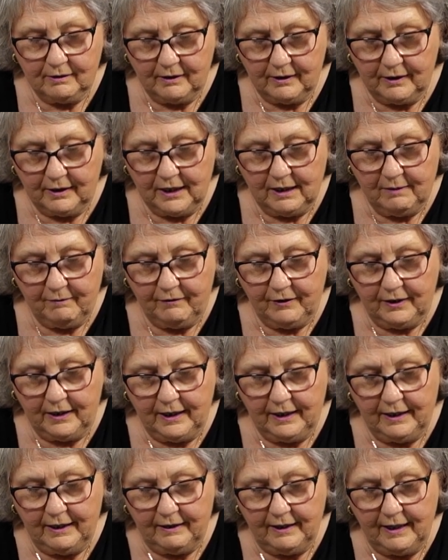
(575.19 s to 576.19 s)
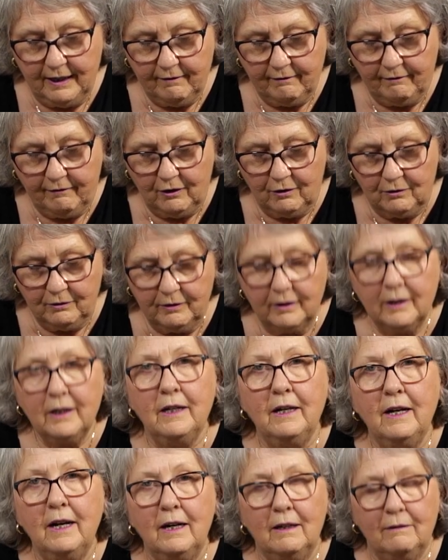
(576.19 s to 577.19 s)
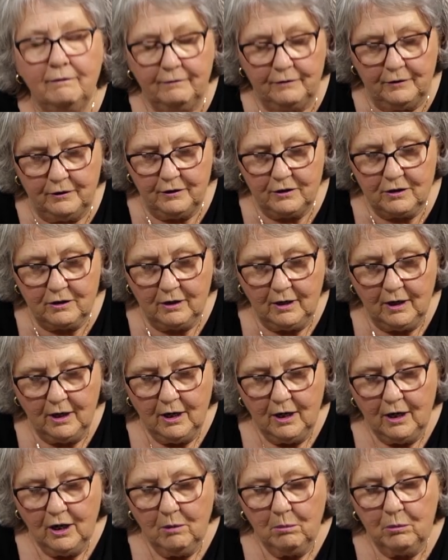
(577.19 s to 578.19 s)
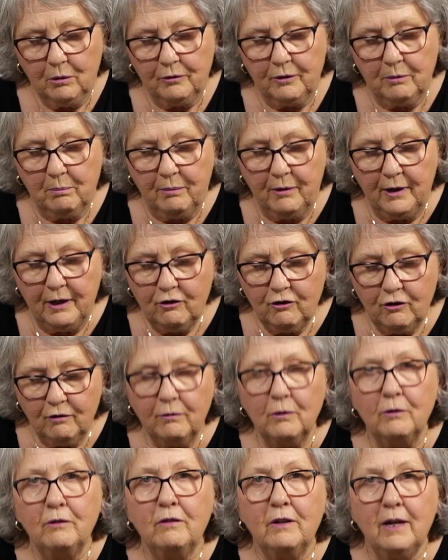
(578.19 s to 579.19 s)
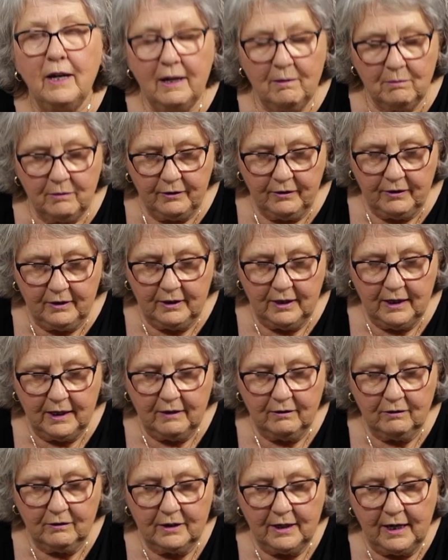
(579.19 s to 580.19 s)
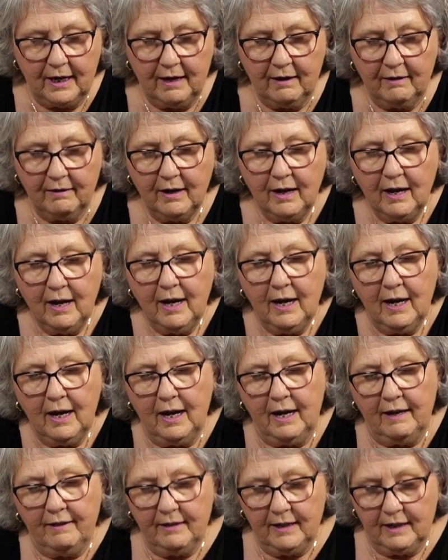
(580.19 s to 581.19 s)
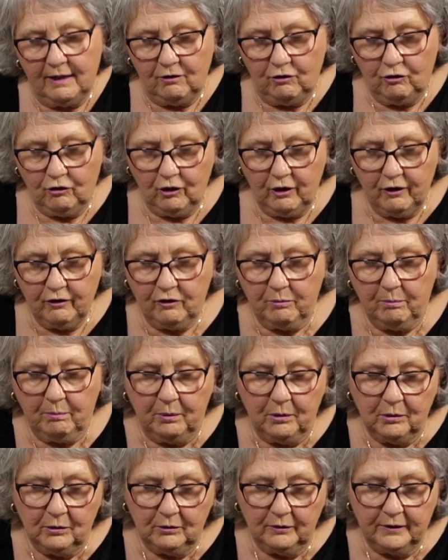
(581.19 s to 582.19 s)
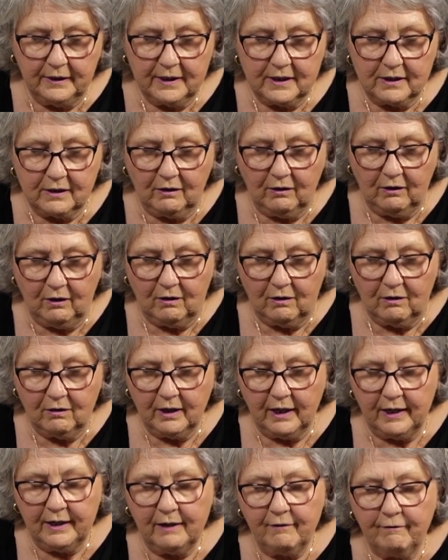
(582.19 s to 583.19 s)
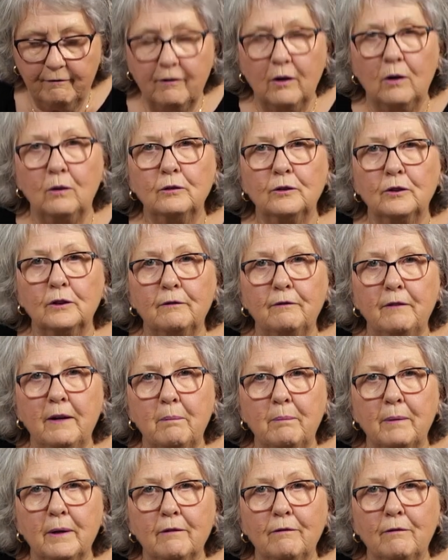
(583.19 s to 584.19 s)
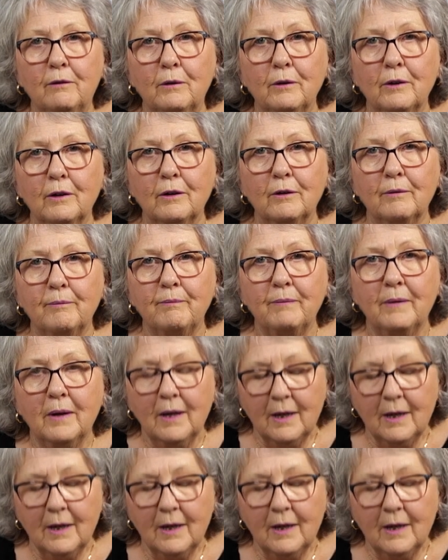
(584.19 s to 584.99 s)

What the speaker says: I keep forgetting that. Fold it in half first, put the pressure foot down with the needle down, and then just pull this along and it folds the fabric for you.